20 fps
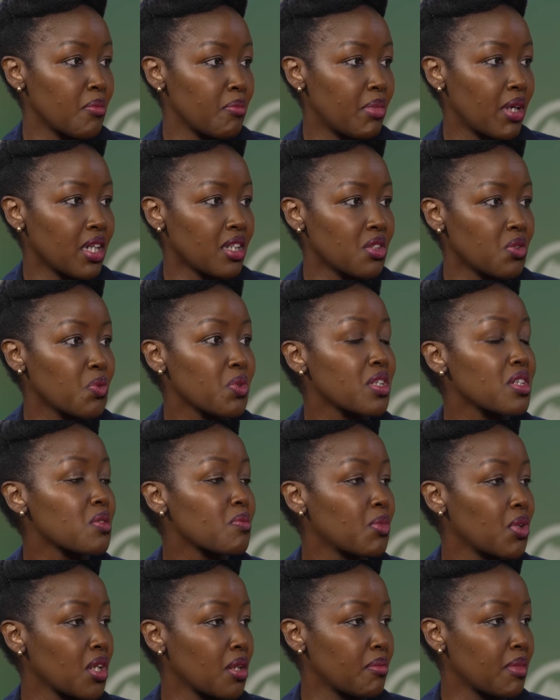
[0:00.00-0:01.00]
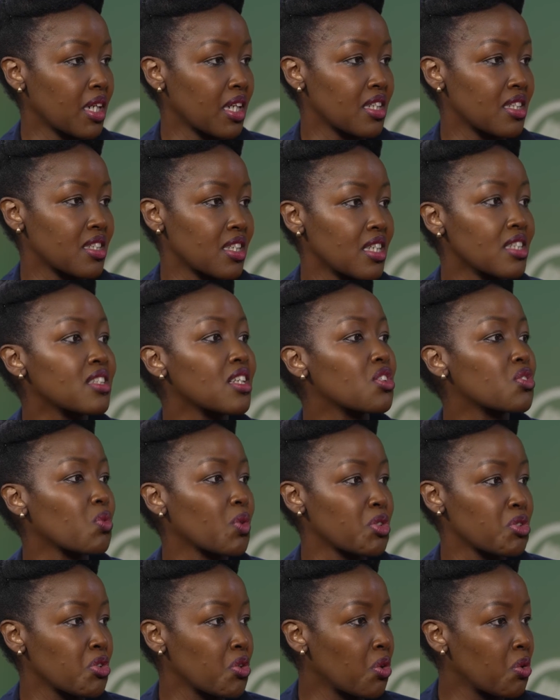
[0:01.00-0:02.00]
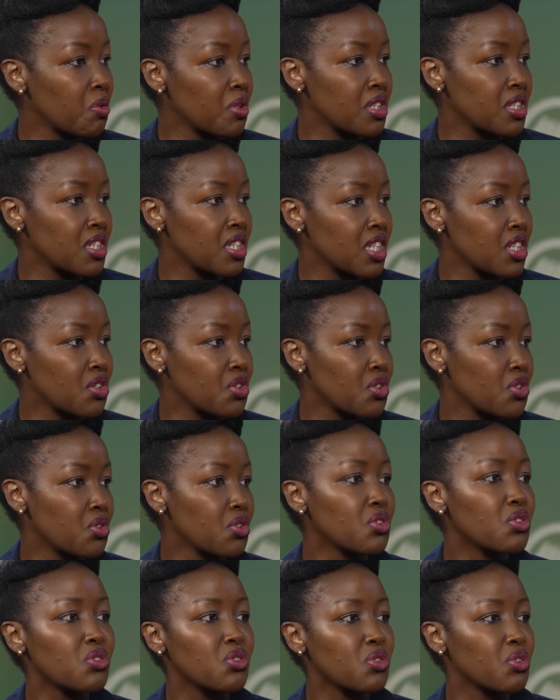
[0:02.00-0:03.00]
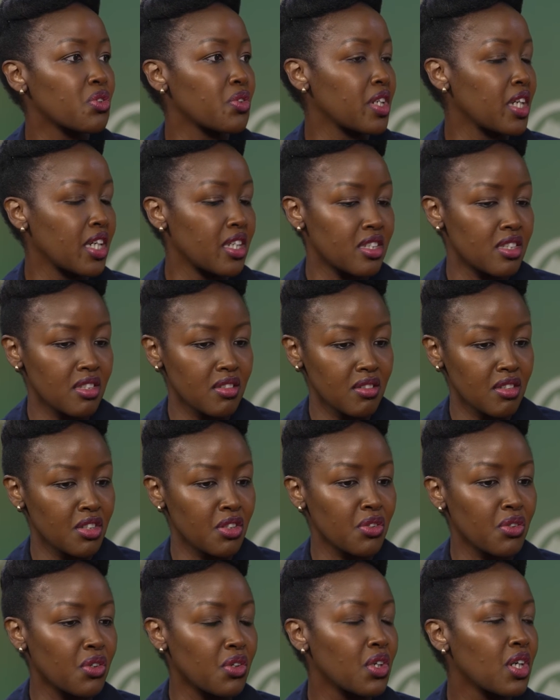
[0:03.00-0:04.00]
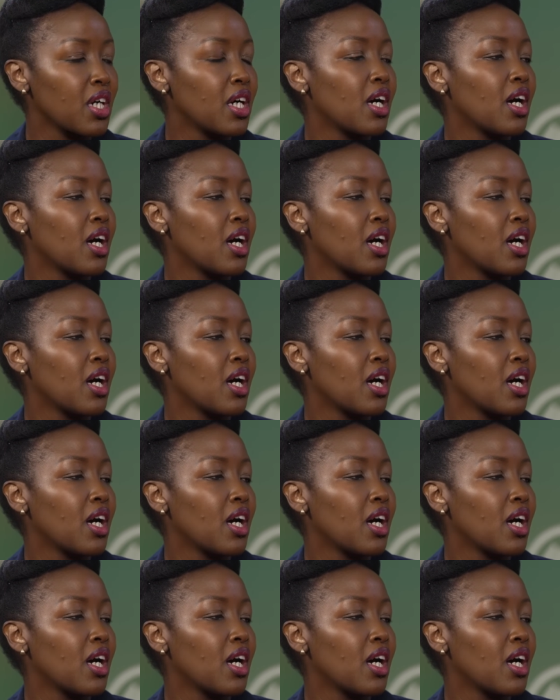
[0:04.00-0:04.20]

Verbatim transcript: impact with a smaller market size. That's what you always need to do to create, you know,